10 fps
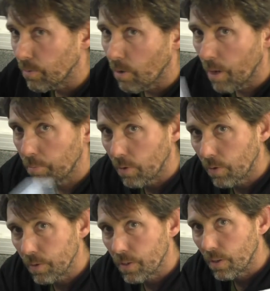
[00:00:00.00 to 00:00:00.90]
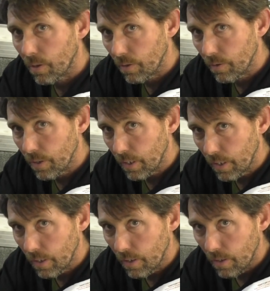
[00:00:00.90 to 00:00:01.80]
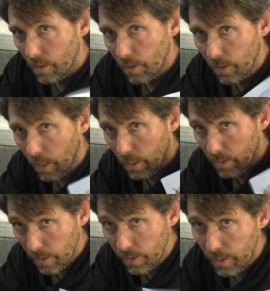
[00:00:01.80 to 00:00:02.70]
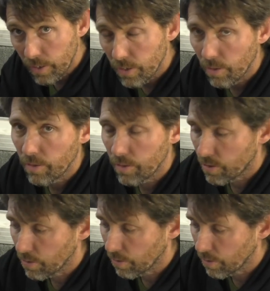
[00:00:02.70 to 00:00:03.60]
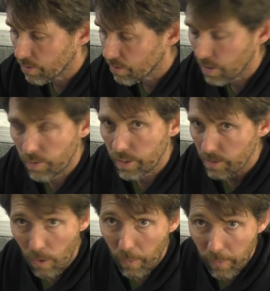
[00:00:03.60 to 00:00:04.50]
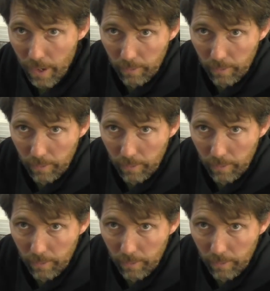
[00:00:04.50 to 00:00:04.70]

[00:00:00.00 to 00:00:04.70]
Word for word: to the right port on the uh, cylinder so that your steering's the right way